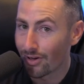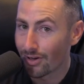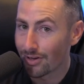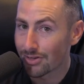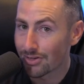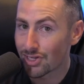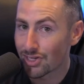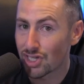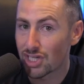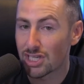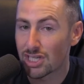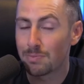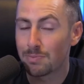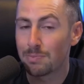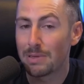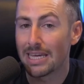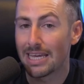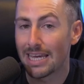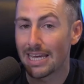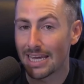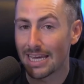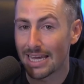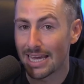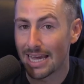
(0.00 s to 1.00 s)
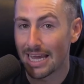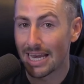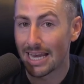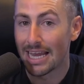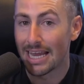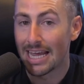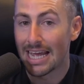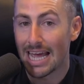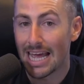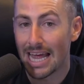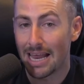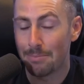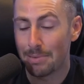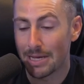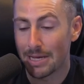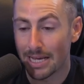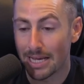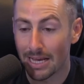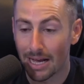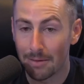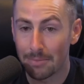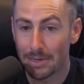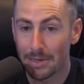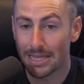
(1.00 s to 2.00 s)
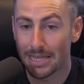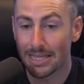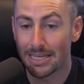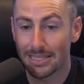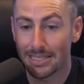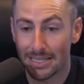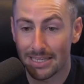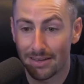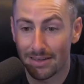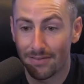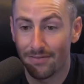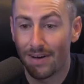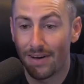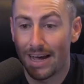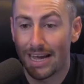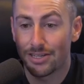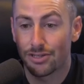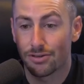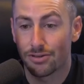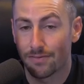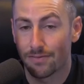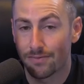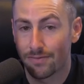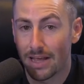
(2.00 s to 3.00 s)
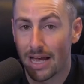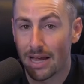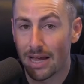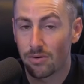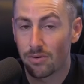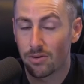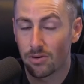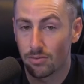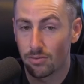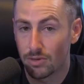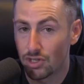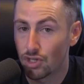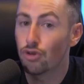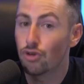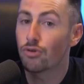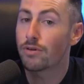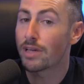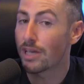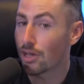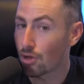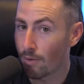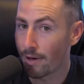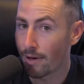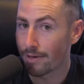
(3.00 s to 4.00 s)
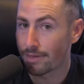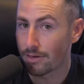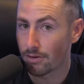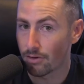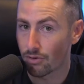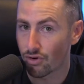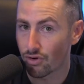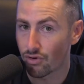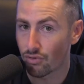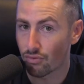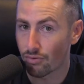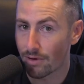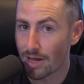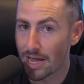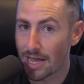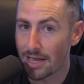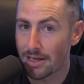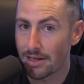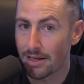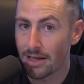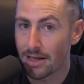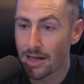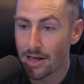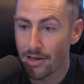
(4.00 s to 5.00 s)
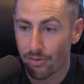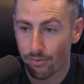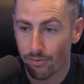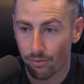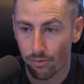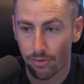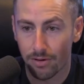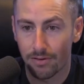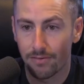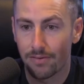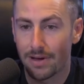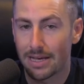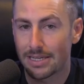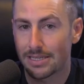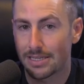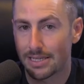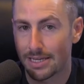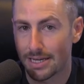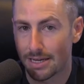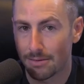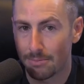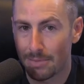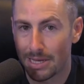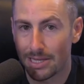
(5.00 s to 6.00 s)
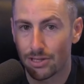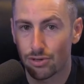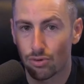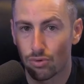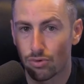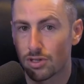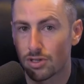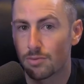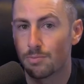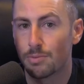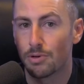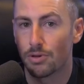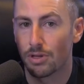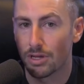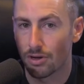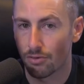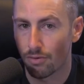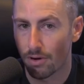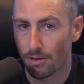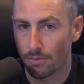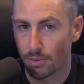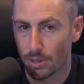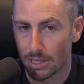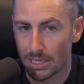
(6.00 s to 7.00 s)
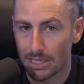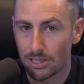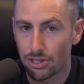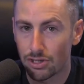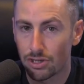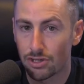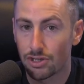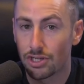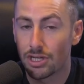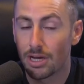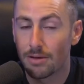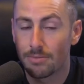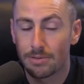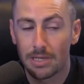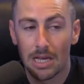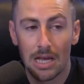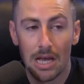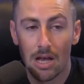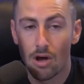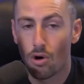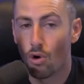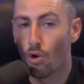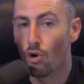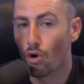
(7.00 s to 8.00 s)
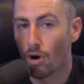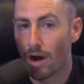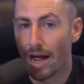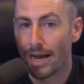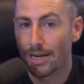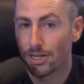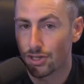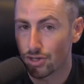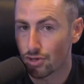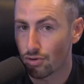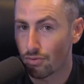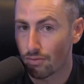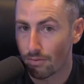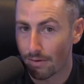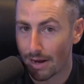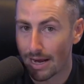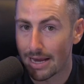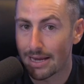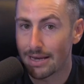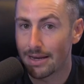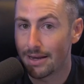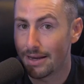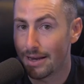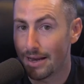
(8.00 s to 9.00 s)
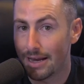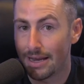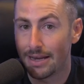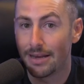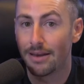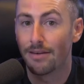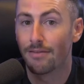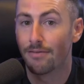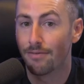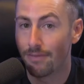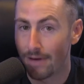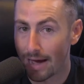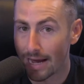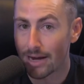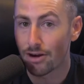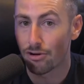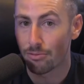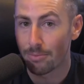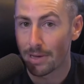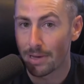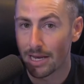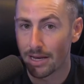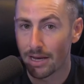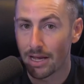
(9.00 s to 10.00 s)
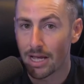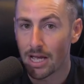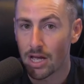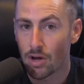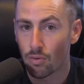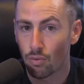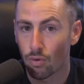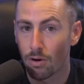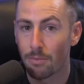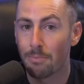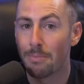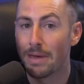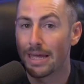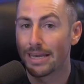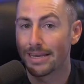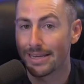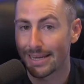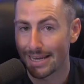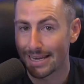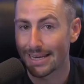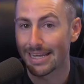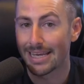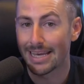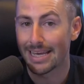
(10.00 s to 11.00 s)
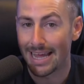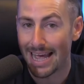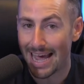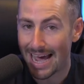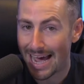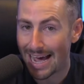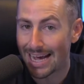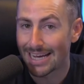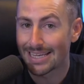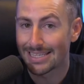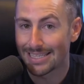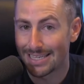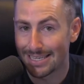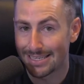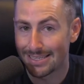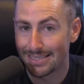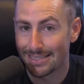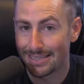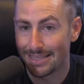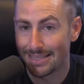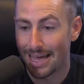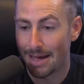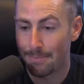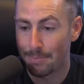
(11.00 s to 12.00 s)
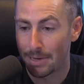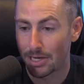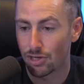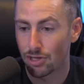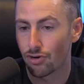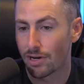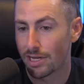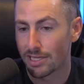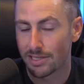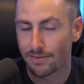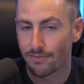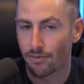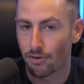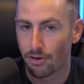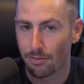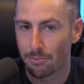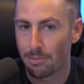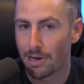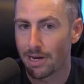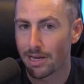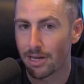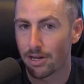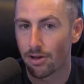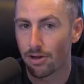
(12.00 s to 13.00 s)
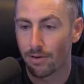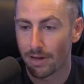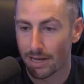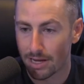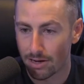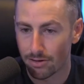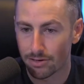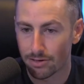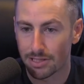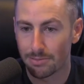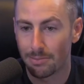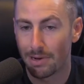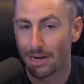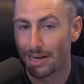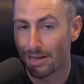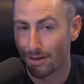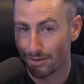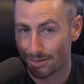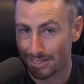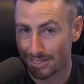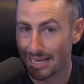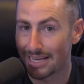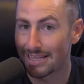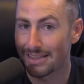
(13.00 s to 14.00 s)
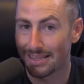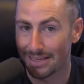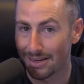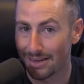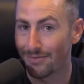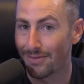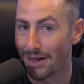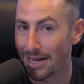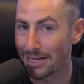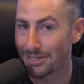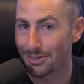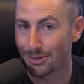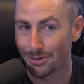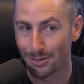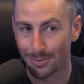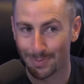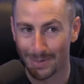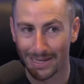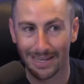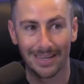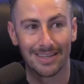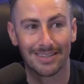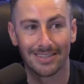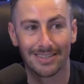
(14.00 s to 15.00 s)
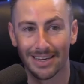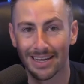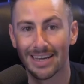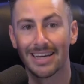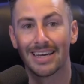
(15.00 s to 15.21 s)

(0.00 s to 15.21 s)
speaking in and becoming this advisor flywheel, which you can go out there and create through investing in mentors, building great relationships, or I just created an environment where men could get access to that by transferring money and going, here's the money, I'll take the advisors because